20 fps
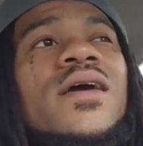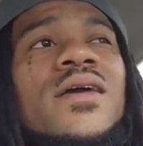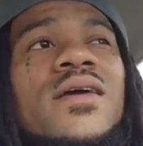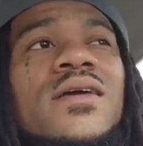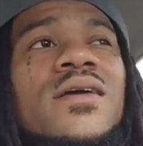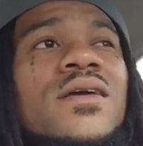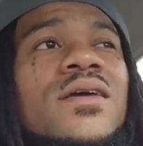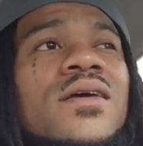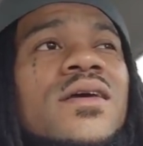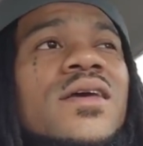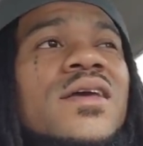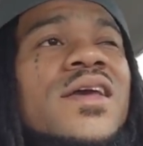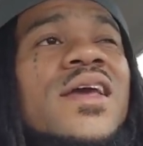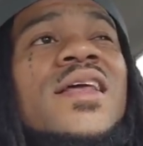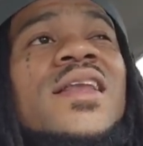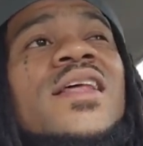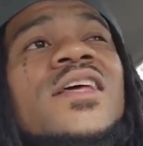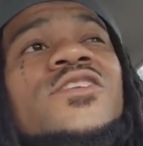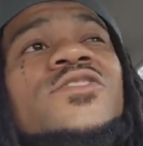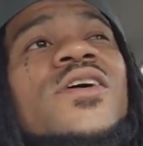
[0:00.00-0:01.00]
You
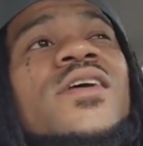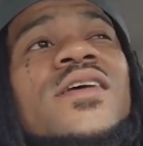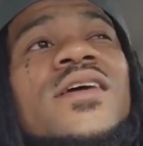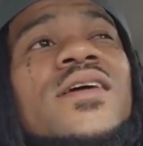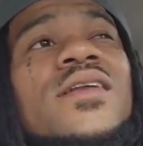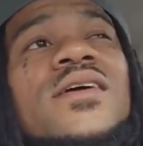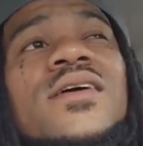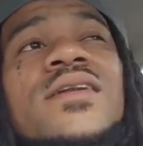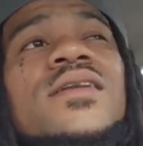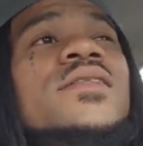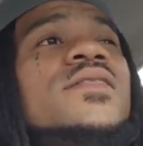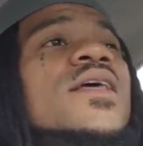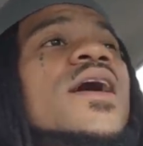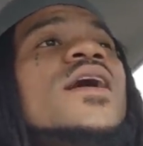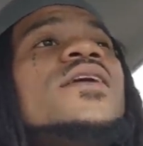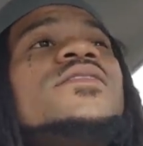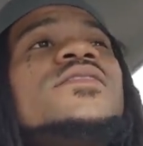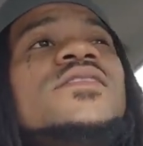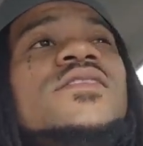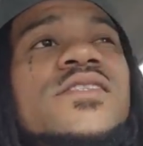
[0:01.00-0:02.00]
ain't even trying to get a
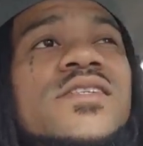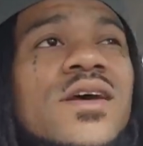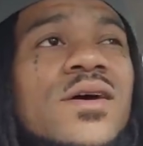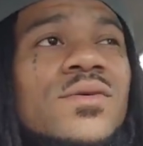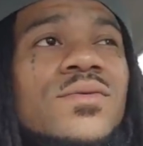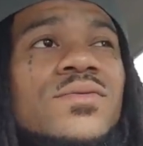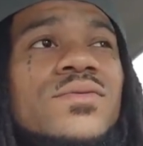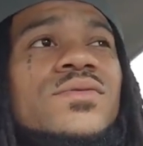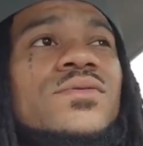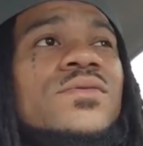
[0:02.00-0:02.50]
100,000 a show